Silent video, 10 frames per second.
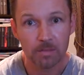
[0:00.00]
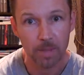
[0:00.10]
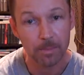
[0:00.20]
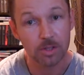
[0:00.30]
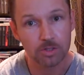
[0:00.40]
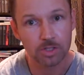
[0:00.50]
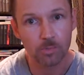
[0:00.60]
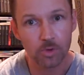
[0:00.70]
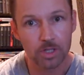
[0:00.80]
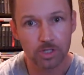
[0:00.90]
Maybe there's
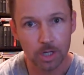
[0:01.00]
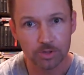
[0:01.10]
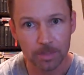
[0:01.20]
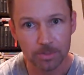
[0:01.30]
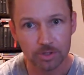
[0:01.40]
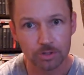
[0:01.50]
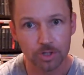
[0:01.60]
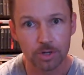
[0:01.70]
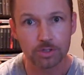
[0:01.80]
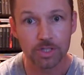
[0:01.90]
someone that shows up at your
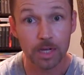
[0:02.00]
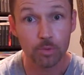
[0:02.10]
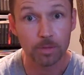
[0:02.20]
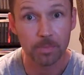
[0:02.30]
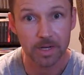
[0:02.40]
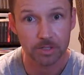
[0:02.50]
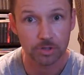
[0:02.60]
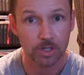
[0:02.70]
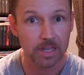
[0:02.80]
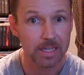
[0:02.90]
church and they were in
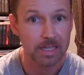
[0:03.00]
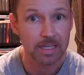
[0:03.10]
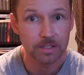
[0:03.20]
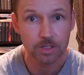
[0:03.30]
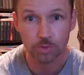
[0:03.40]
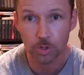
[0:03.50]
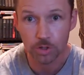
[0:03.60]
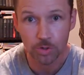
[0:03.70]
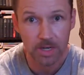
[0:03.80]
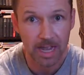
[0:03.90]
ministry and they just went
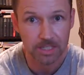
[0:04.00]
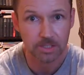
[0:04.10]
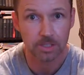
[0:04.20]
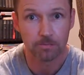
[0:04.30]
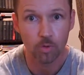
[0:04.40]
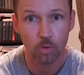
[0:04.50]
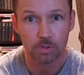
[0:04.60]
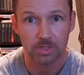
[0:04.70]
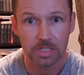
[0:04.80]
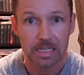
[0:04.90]
through a nasty
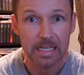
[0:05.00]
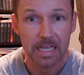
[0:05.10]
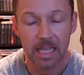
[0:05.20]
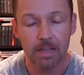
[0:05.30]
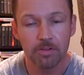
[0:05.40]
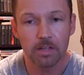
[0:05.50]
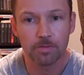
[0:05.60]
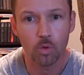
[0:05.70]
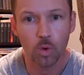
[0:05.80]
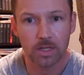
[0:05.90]
divorce, and even if
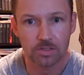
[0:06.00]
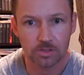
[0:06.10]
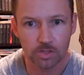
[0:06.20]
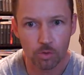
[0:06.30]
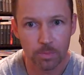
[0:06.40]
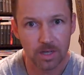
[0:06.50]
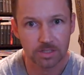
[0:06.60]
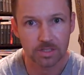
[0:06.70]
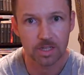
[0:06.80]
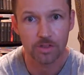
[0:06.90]
it wasn't so
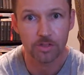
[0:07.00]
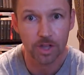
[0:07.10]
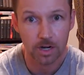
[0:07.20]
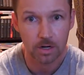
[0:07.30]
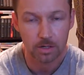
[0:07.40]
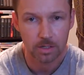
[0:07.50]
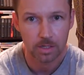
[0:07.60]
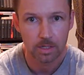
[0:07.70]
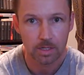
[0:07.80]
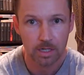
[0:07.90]
much their
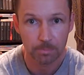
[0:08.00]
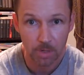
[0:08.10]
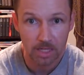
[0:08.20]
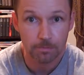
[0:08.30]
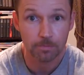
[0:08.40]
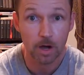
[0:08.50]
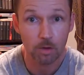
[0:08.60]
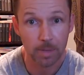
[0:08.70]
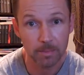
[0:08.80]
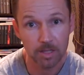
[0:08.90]
complete
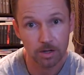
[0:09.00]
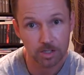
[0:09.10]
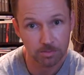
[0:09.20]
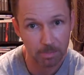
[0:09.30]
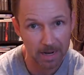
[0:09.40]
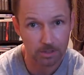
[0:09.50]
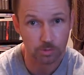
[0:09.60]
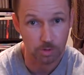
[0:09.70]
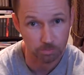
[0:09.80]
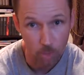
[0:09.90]
fault, maybe their spouse
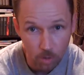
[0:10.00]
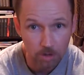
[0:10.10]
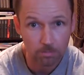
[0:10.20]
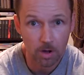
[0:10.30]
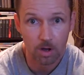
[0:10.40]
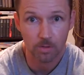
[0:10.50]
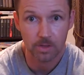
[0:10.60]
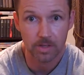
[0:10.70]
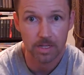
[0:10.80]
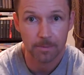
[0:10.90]
was more at fault
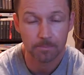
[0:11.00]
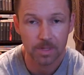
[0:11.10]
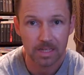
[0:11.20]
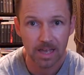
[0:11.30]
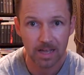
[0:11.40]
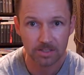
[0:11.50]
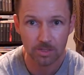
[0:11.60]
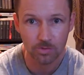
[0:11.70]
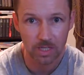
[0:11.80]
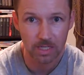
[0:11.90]
than them, I
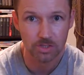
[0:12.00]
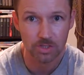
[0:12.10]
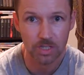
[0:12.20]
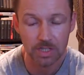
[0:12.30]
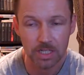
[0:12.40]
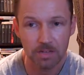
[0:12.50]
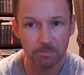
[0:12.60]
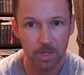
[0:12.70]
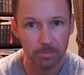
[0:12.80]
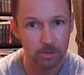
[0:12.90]
still think it's good to
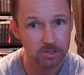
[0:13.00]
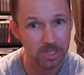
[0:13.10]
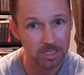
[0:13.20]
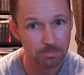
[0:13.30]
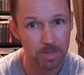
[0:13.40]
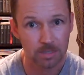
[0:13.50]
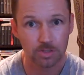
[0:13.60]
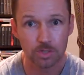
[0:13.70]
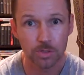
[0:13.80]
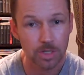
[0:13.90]
give people 6 months
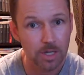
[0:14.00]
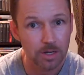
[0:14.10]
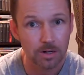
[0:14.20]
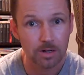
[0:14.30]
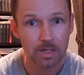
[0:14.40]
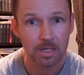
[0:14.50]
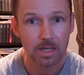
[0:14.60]
to a year